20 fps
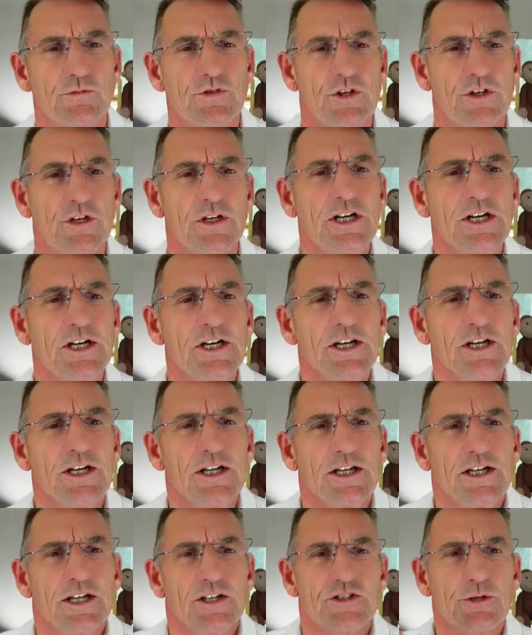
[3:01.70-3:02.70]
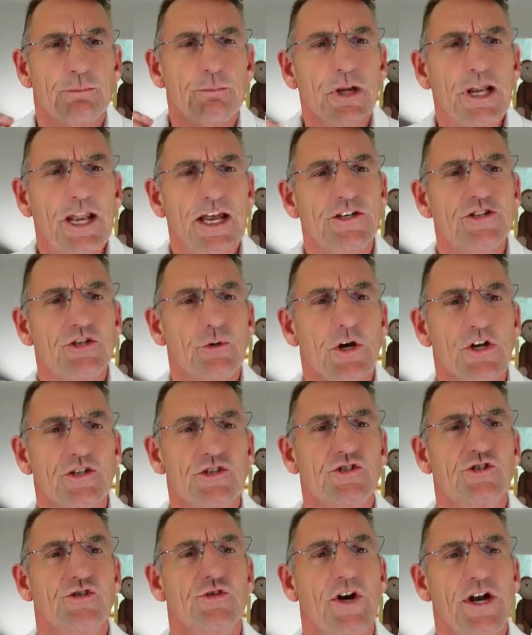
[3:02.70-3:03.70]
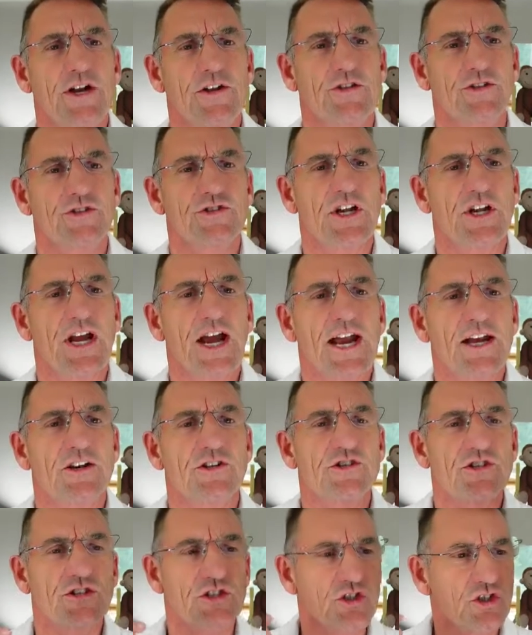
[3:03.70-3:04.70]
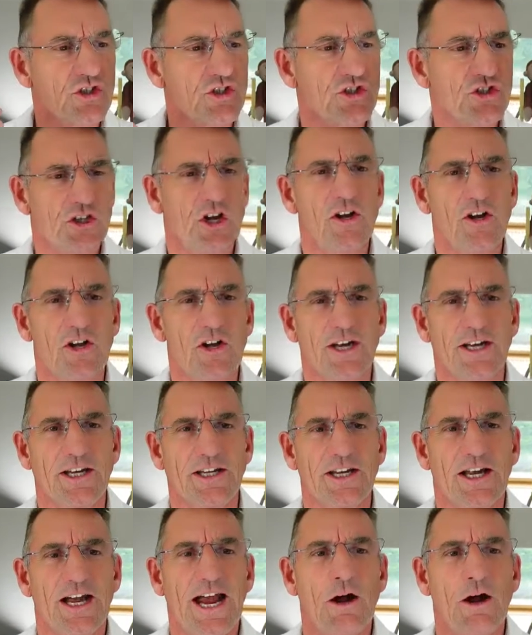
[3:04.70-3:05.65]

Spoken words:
that to play to our strengths and to shine